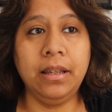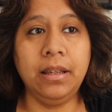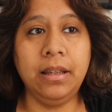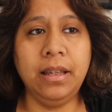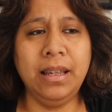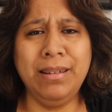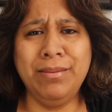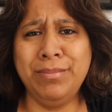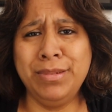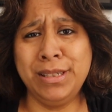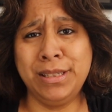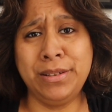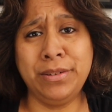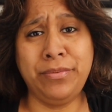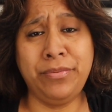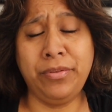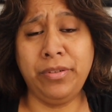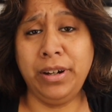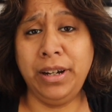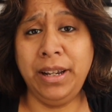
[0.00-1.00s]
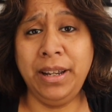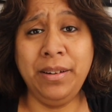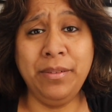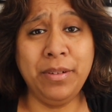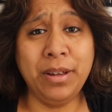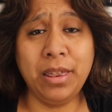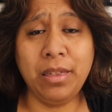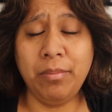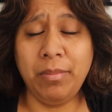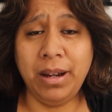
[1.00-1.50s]
It was free
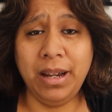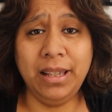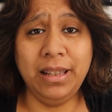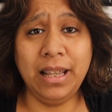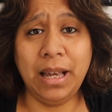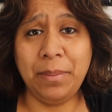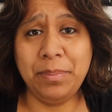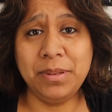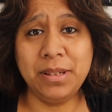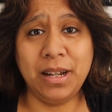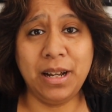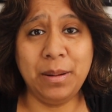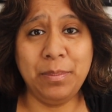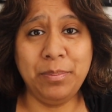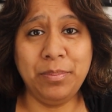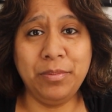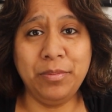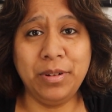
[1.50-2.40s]
with my laptop